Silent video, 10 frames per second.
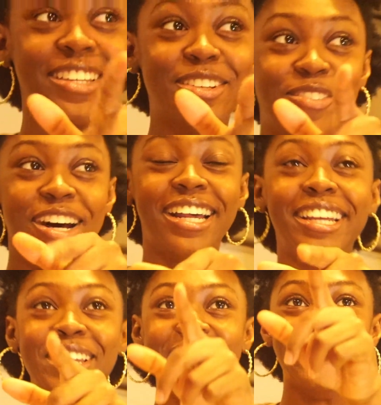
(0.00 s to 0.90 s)

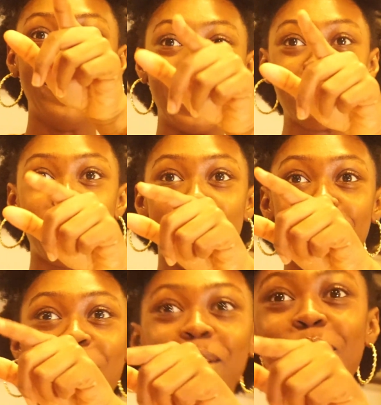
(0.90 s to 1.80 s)
divided by
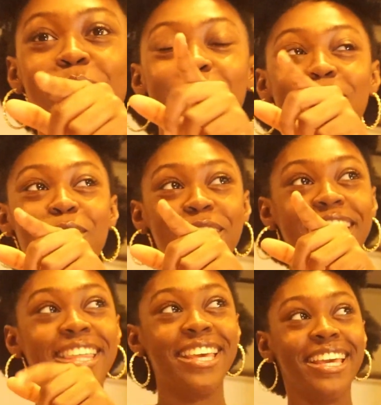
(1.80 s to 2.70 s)
1/4
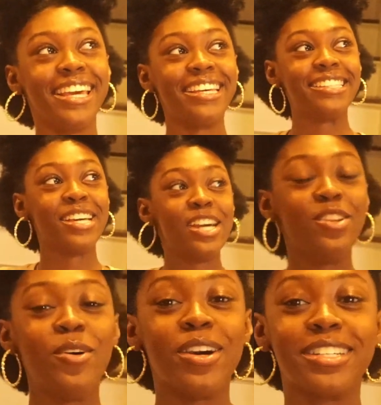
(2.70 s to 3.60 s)
is...
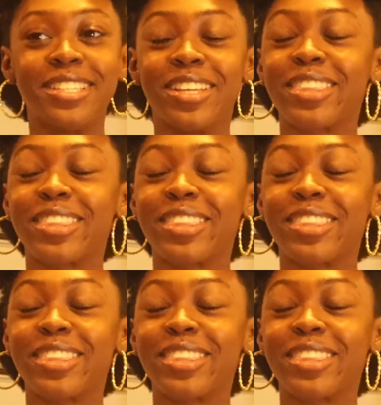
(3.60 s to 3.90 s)
No, because